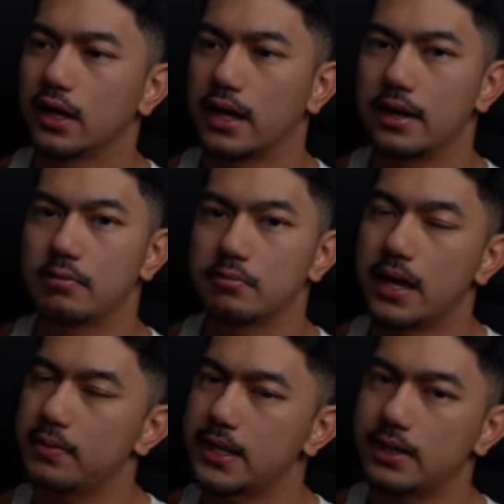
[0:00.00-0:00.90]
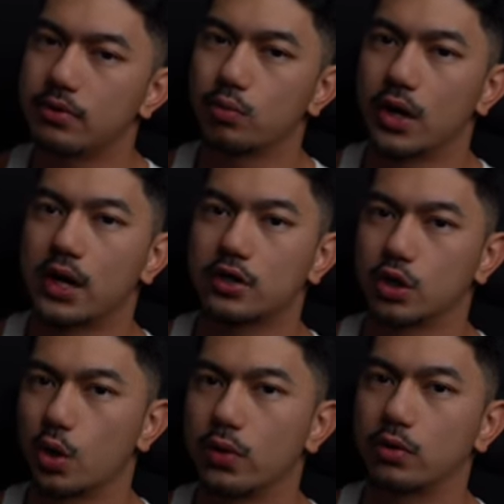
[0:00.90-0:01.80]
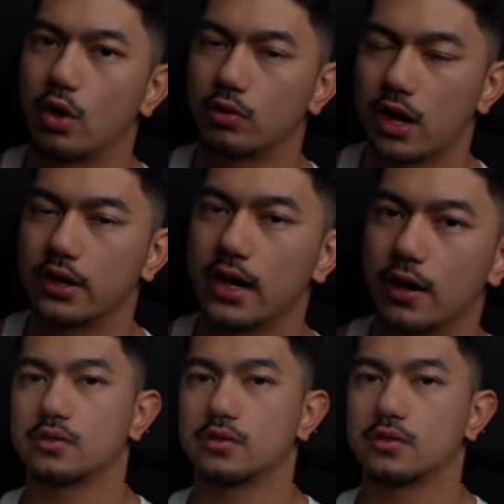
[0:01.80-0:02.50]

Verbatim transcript: and maybe even where you're going wrong right now.